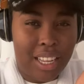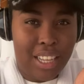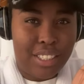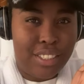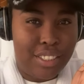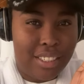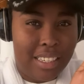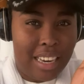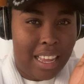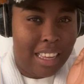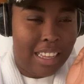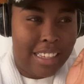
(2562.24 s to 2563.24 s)
guys, so
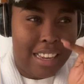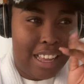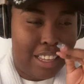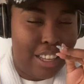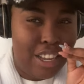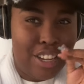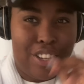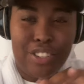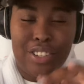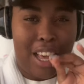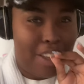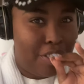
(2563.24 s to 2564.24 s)
today is like
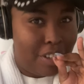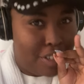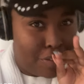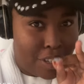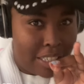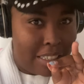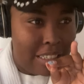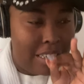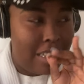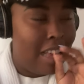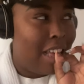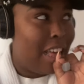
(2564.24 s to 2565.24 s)
July 31st
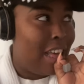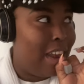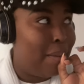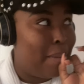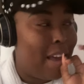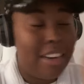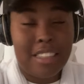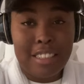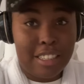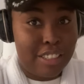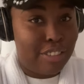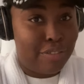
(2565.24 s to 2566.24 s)
and I'm
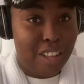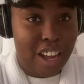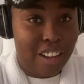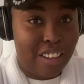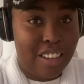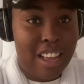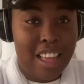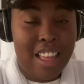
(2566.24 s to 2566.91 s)
editing this vlog,